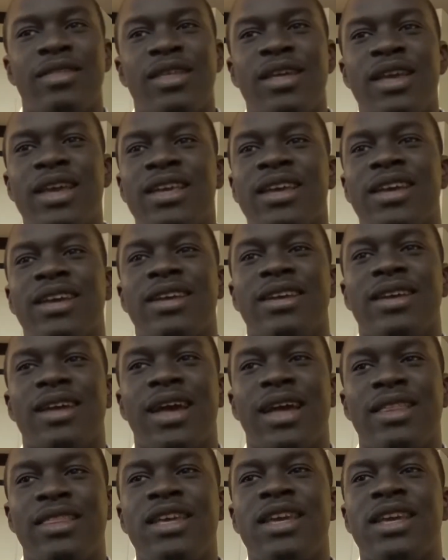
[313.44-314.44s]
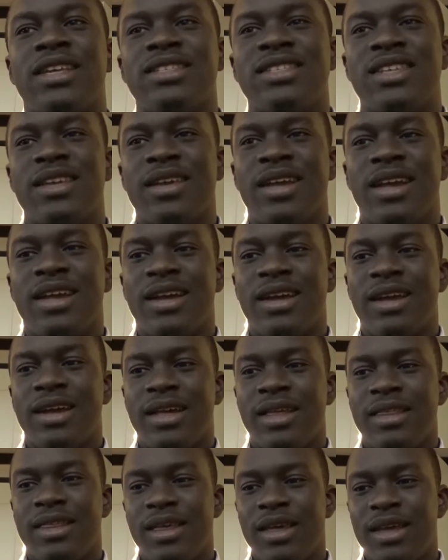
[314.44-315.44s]
think the
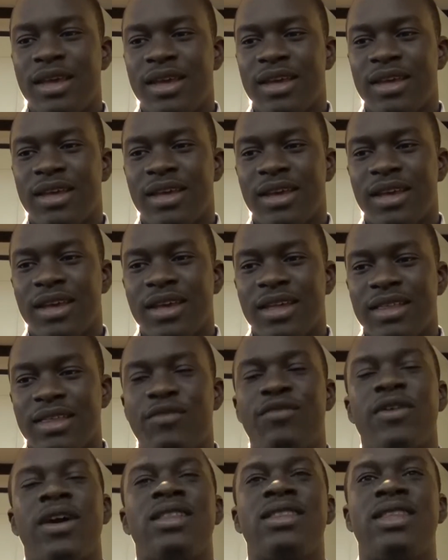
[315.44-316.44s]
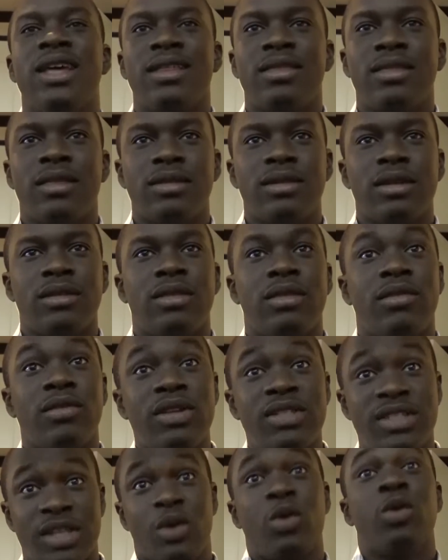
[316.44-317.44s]
fact that the
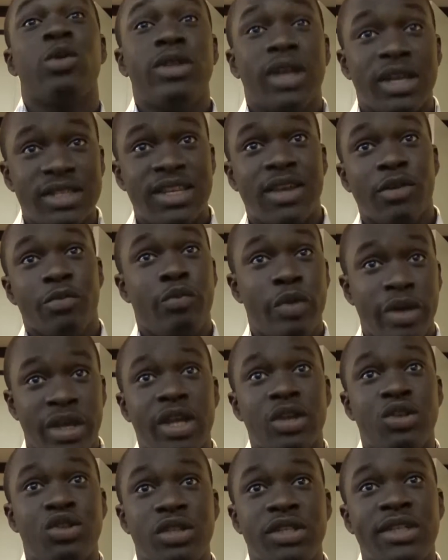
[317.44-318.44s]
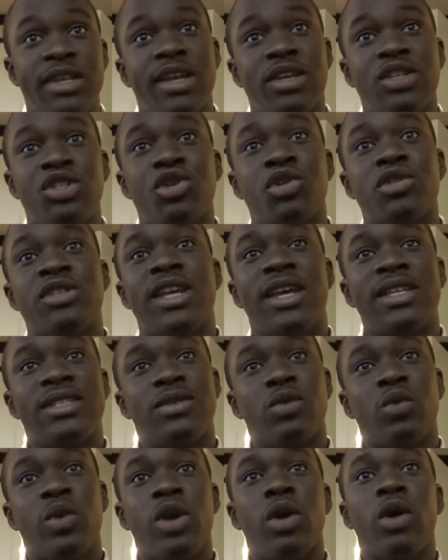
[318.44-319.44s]
three stakeholders can be here today shows
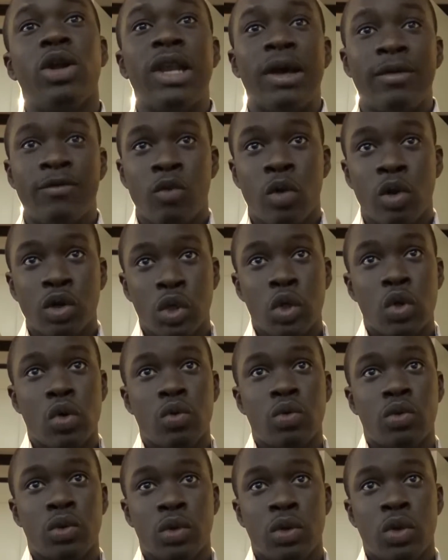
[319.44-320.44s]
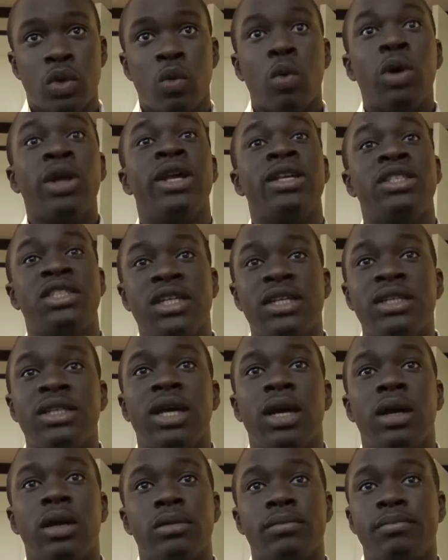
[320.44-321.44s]
that we all have one goal, one
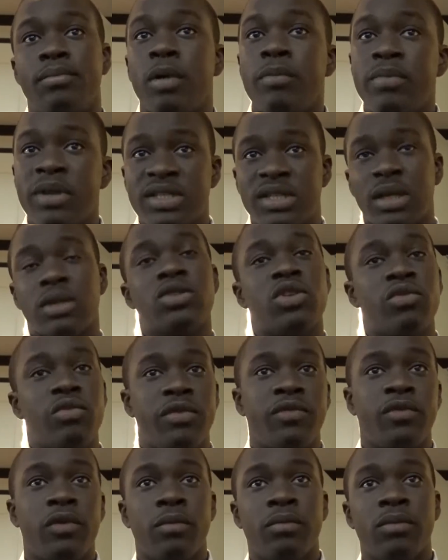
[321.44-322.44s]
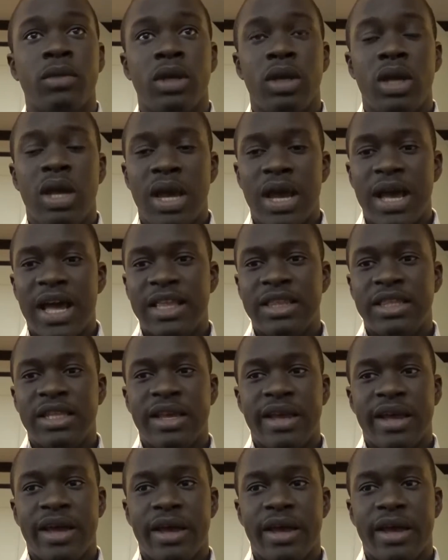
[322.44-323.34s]
agenda: public sector reform. And